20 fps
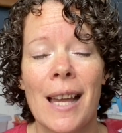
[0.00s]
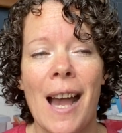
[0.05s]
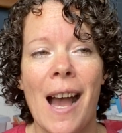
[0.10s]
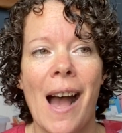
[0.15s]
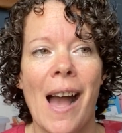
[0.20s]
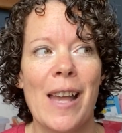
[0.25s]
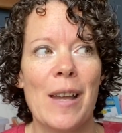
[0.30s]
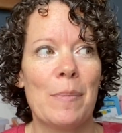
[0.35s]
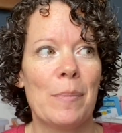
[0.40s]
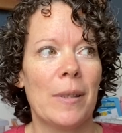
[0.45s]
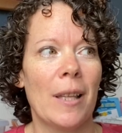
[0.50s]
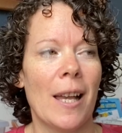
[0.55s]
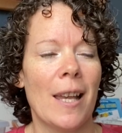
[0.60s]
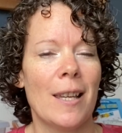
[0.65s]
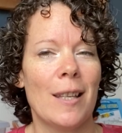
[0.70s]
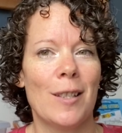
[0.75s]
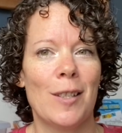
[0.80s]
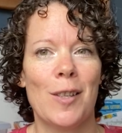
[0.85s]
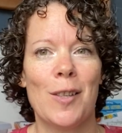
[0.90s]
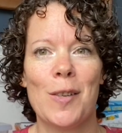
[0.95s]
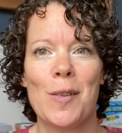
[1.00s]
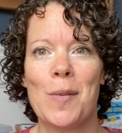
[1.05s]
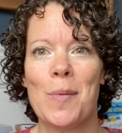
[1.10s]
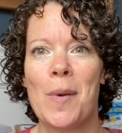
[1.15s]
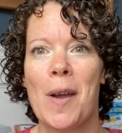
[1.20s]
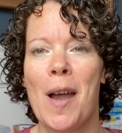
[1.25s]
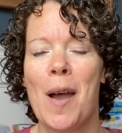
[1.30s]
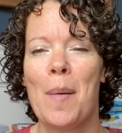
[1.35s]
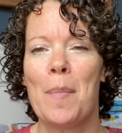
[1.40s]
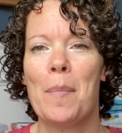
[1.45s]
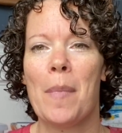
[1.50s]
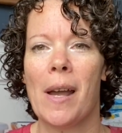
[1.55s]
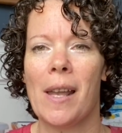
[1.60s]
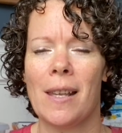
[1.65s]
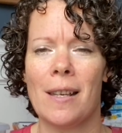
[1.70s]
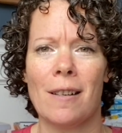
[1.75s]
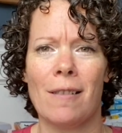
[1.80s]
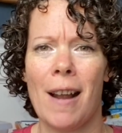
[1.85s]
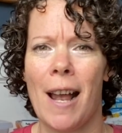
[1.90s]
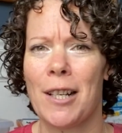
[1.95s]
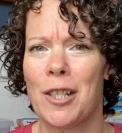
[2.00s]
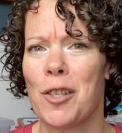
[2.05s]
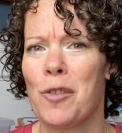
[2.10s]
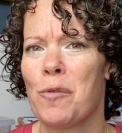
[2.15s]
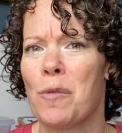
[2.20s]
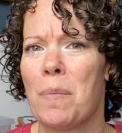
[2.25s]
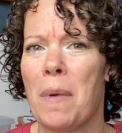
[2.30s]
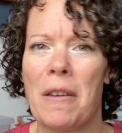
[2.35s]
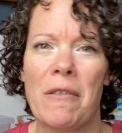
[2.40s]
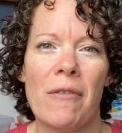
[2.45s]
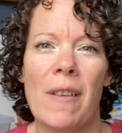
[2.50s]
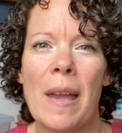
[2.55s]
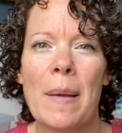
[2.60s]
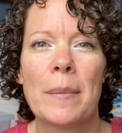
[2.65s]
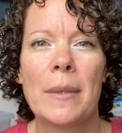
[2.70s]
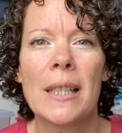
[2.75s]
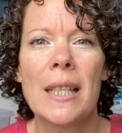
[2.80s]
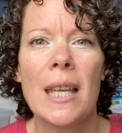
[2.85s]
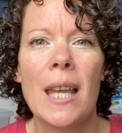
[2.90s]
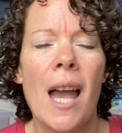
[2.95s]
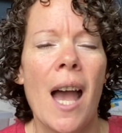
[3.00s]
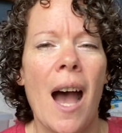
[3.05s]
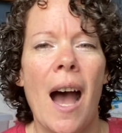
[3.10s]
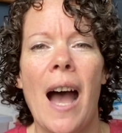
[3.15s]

I apply it to my interactions with my family,